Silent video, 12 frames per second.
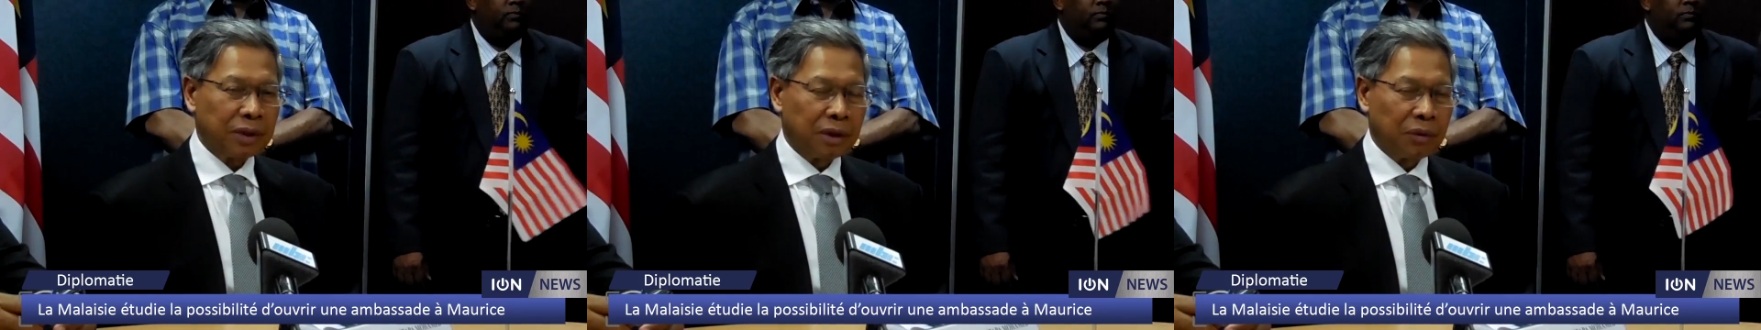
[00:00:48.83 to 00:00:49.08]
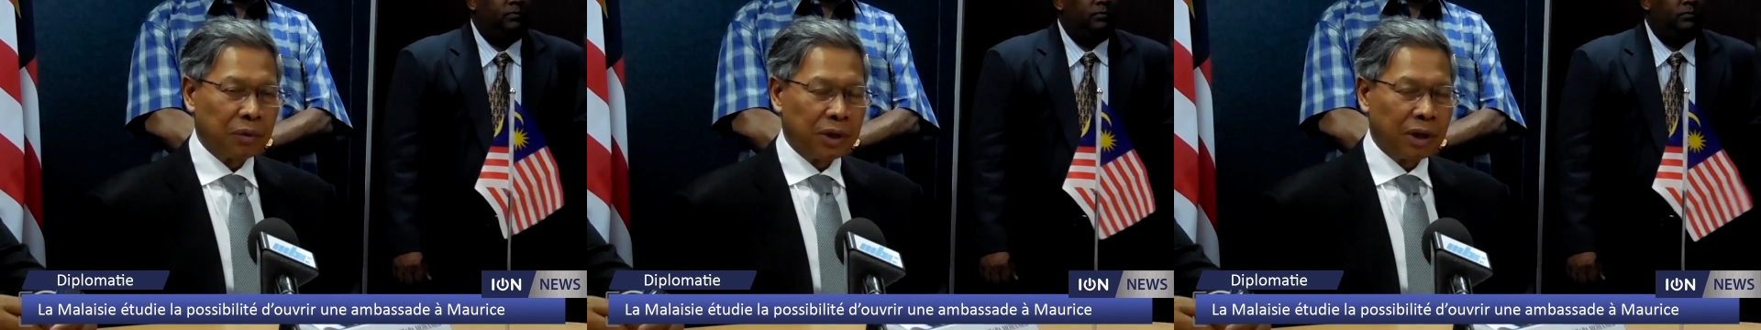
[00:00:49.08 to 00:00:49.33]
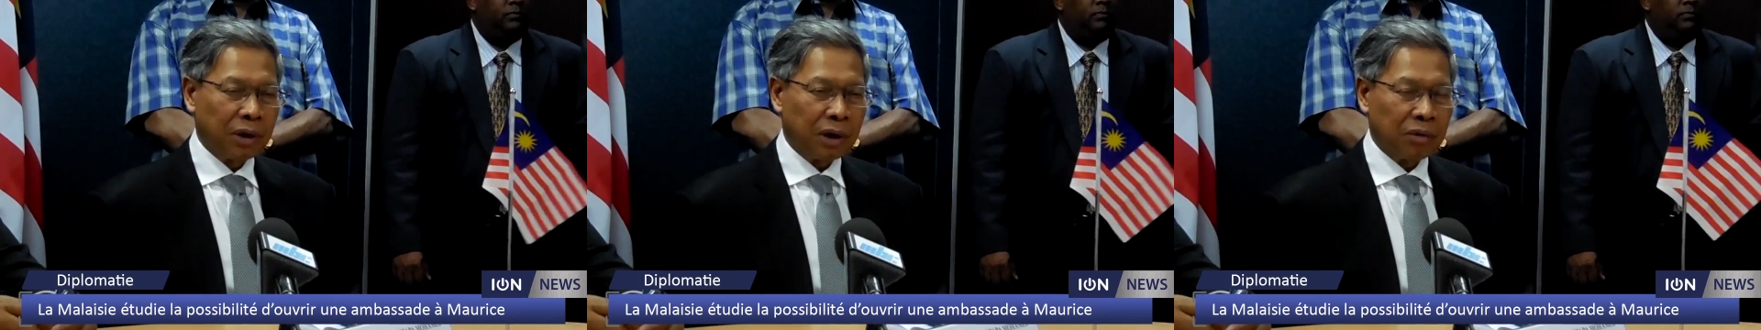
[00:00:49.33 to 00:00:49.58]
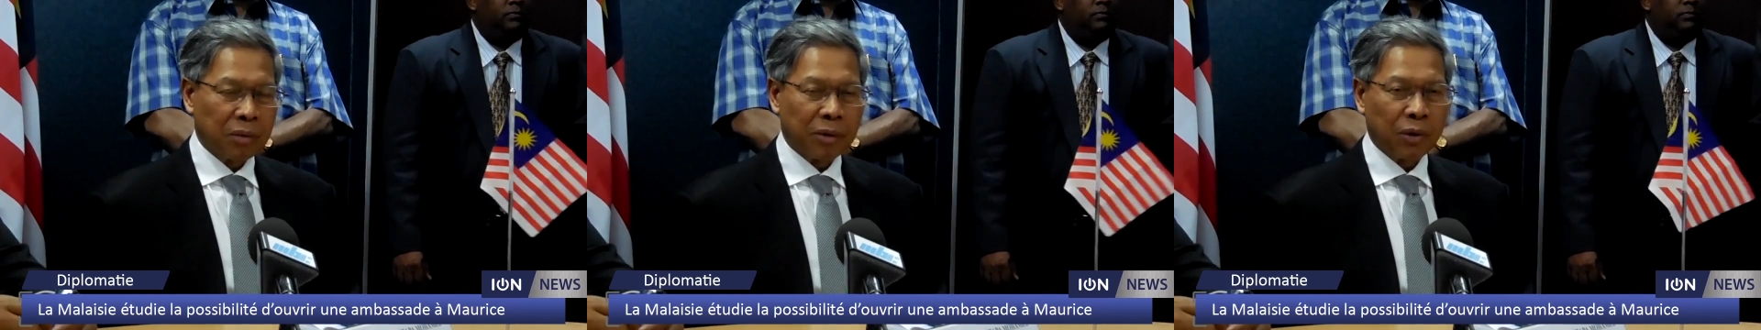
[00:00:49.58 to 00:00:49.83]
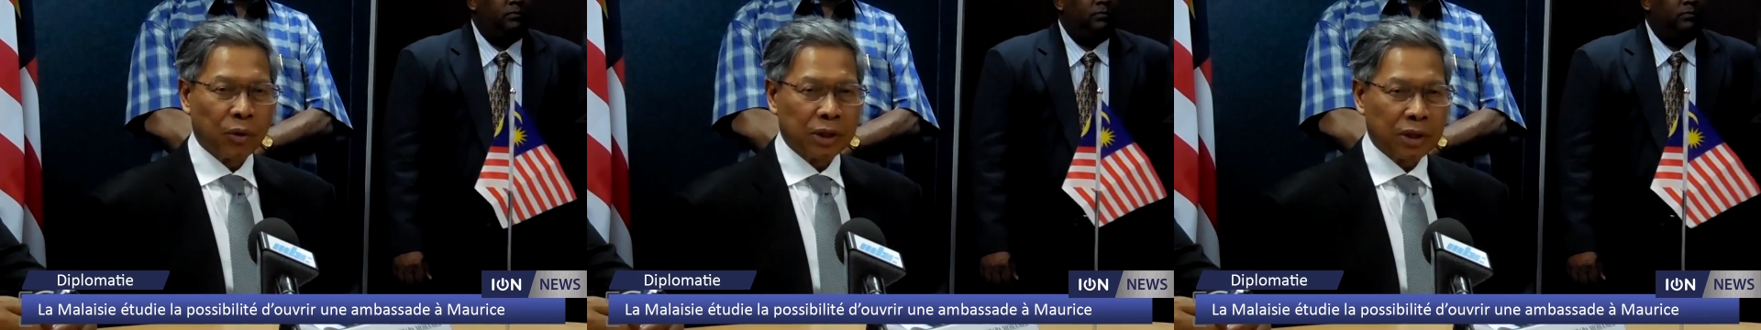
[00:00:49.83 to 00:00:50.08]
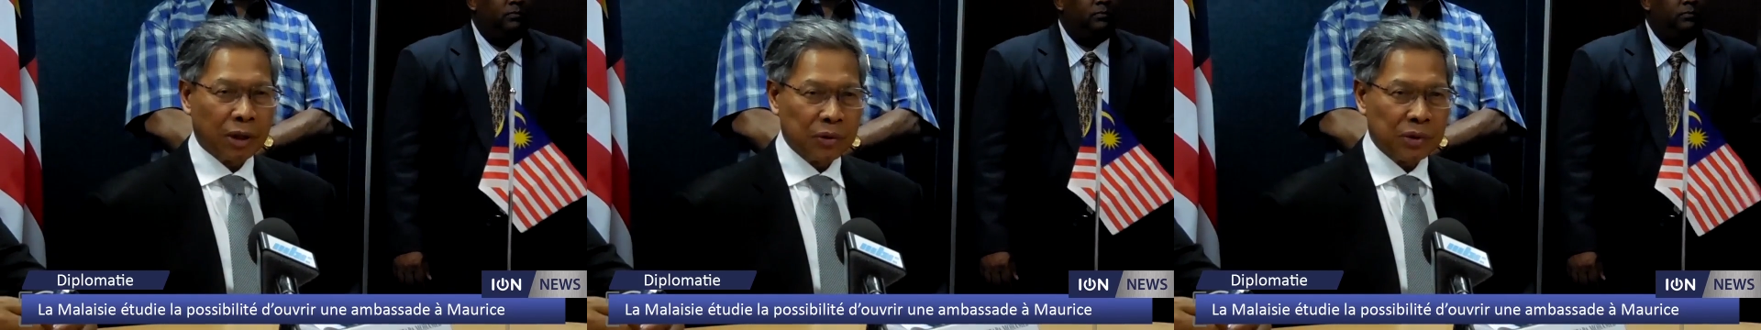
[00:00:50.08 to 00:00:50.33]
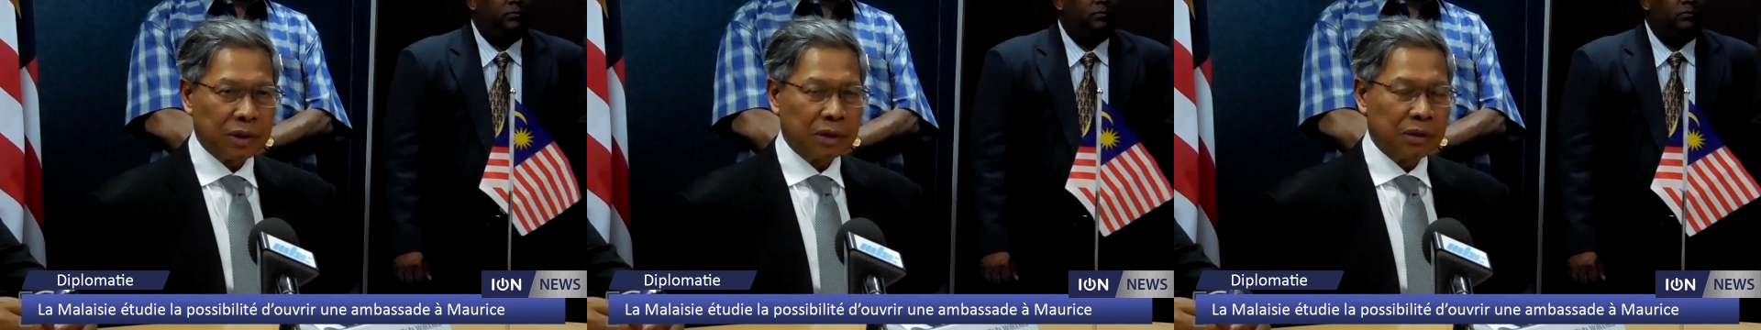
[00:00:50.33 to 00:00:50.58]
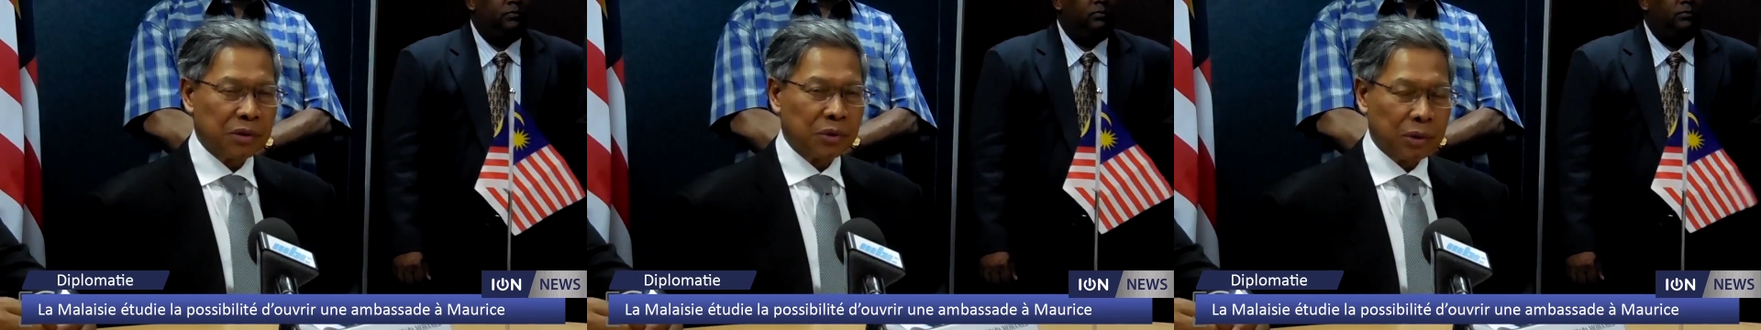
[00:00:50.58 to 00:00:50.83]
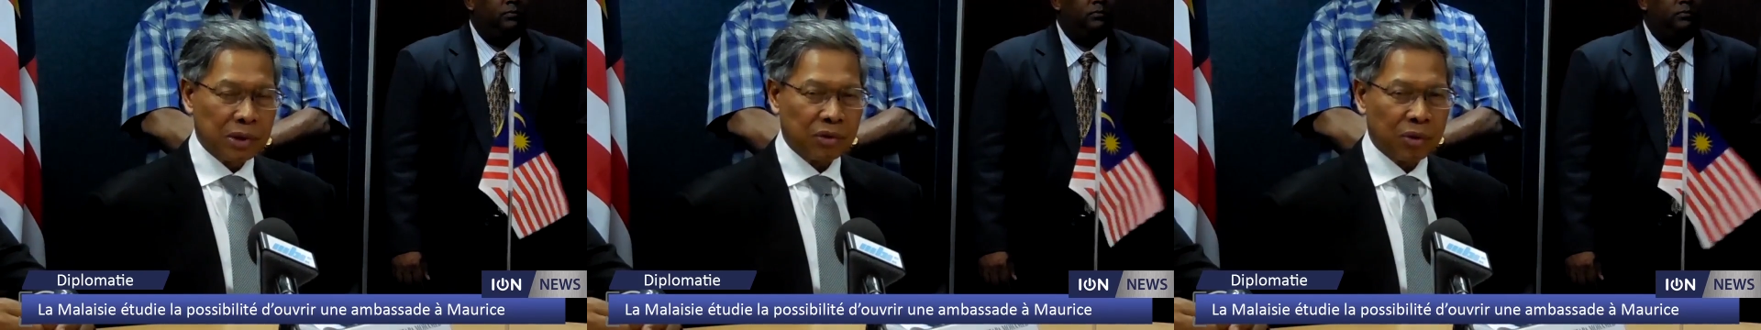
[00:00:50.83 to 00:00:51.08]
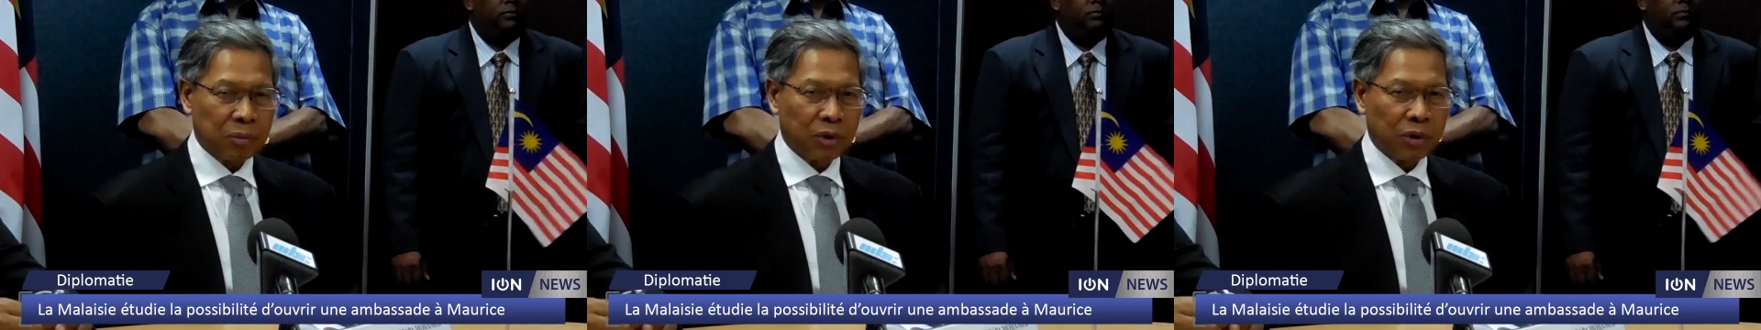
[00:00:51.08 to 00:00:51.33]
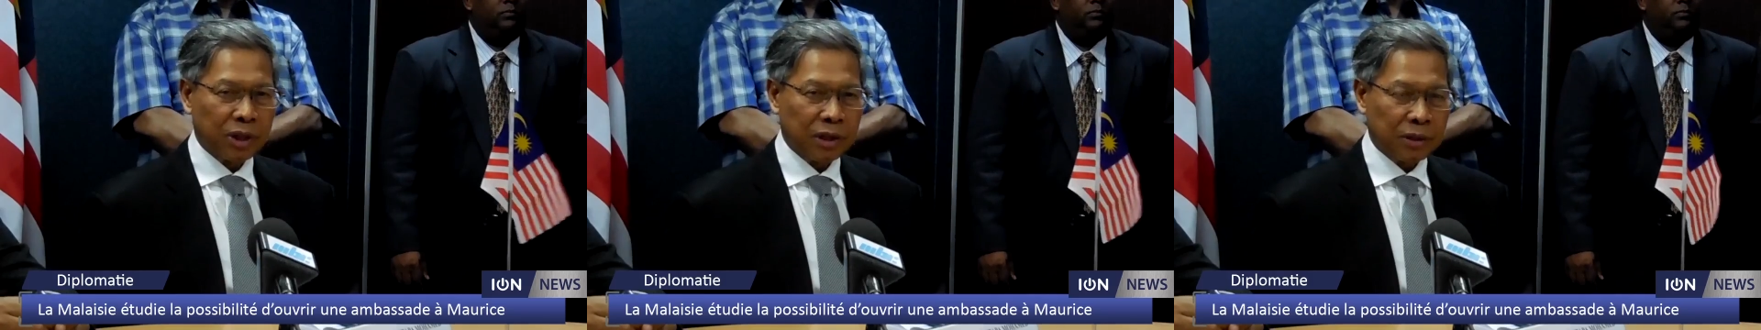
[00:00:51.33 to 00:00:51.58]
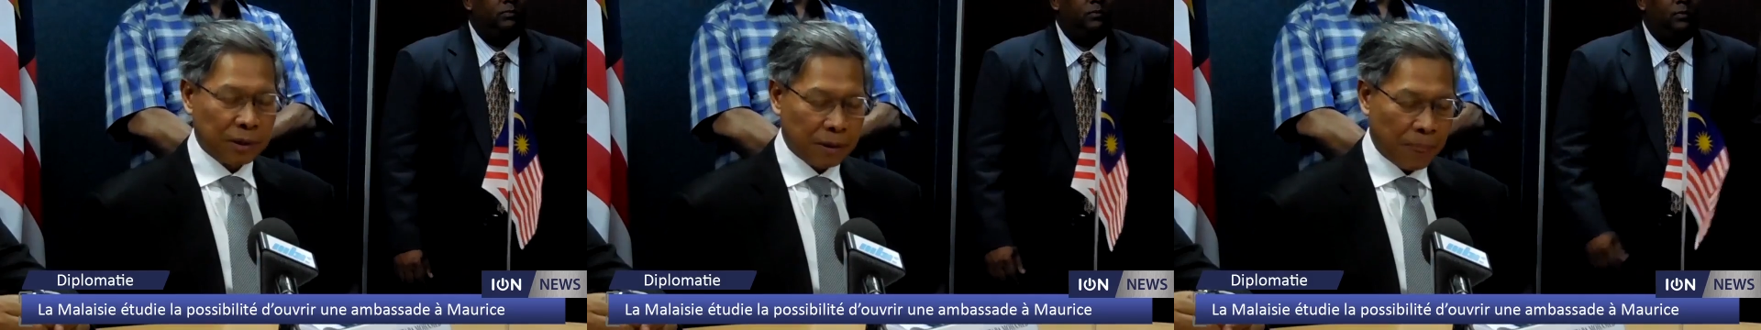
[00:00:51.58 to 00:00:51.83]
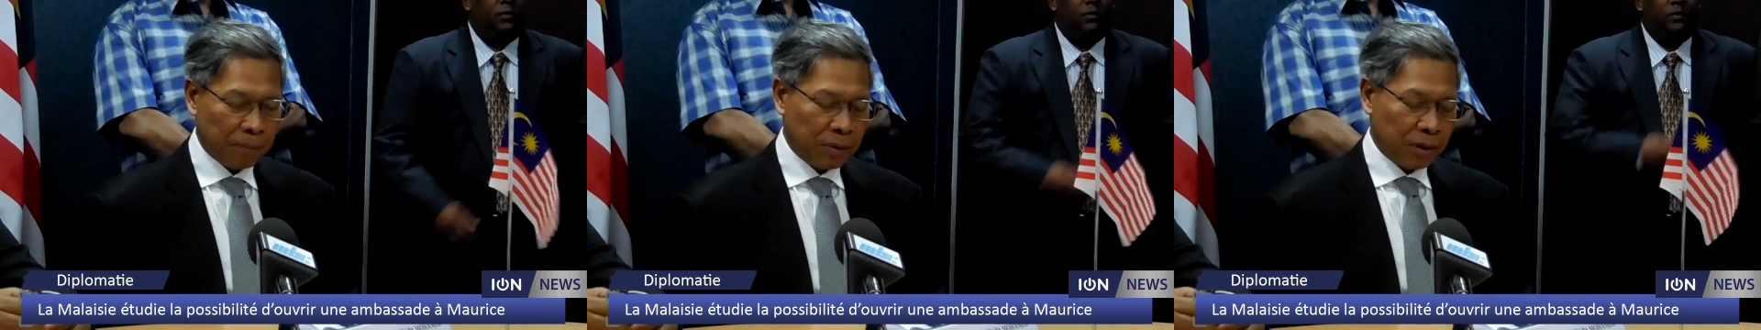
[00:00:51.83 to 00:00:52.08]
Uh, we now have about 1,000 students from your country.